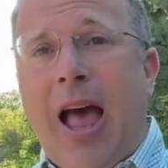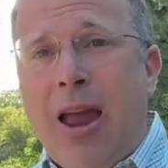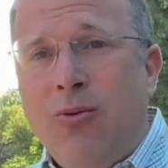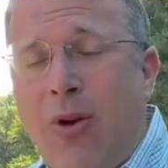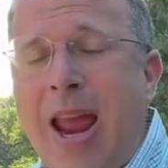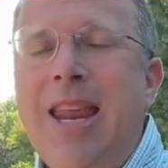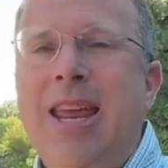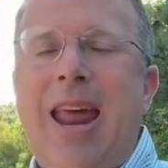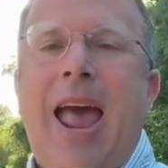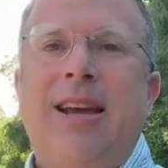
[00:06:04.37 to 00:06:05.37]

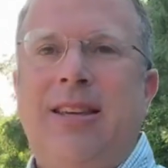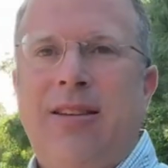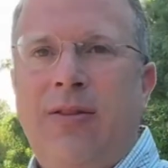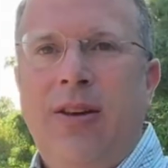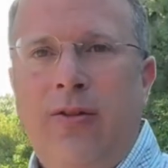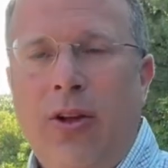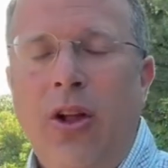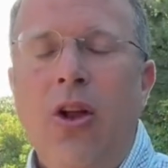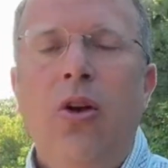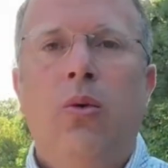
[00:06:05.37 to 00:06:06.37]
Iranian axis of evil,
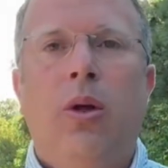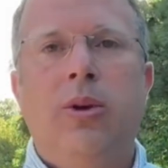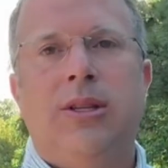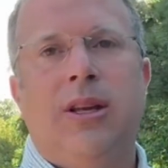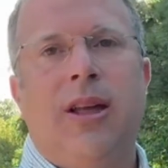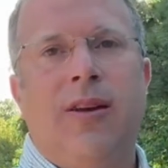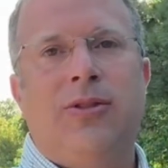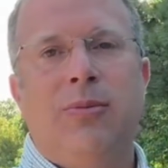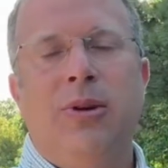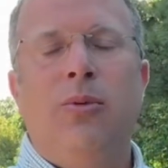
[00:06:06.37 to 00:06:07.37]
well, we still have
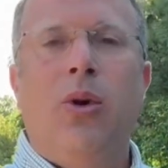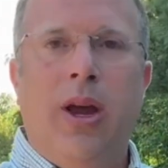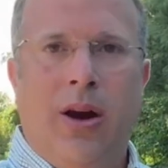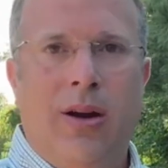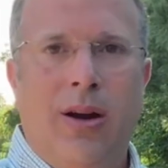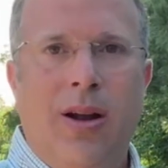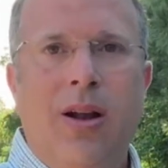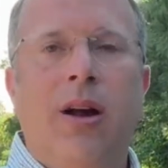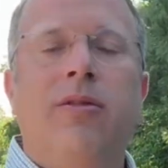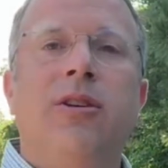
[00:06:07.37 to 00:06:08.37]
to beware
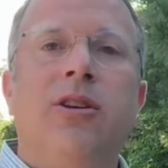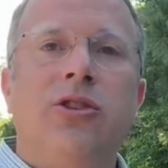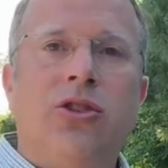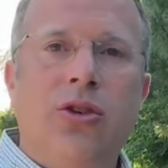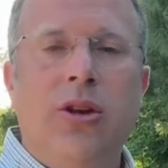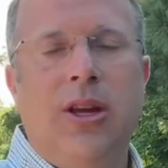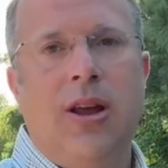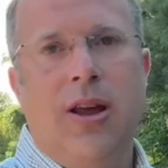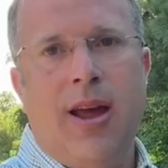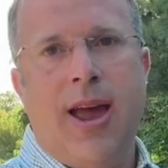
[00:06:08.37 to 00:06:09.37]
of the Sunni
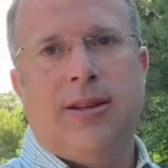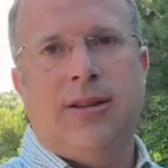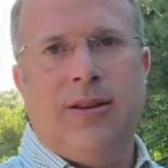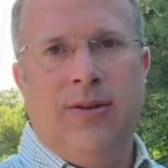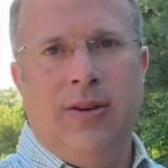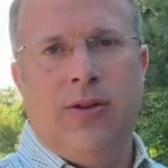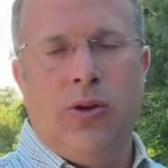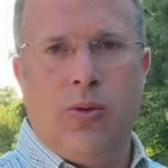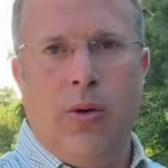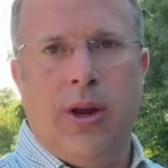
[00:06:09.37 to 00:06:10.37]
axis of evil
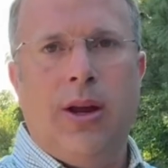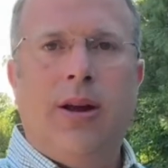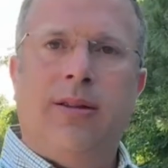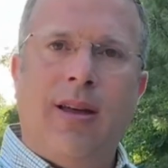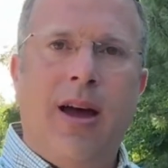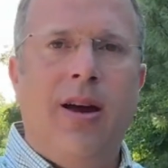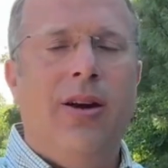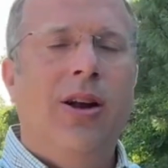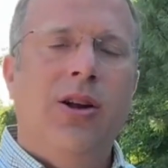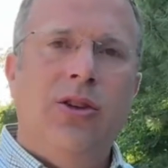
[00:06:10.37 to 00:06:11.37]
growing. Qatar,
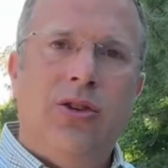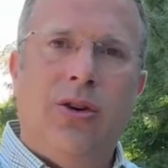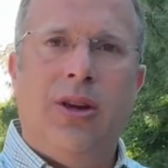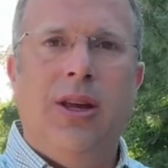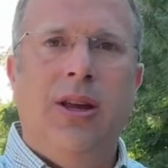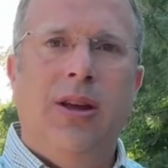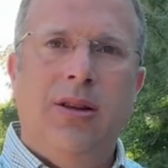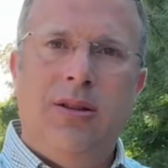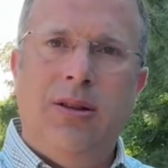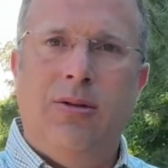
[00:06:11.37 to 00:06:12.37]
Turkey,
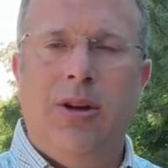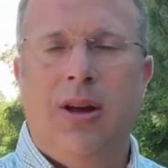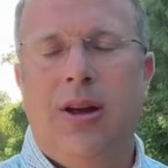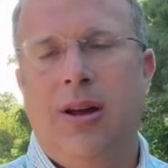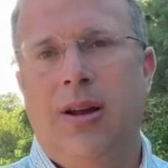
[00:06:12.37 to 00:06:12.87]
Syria.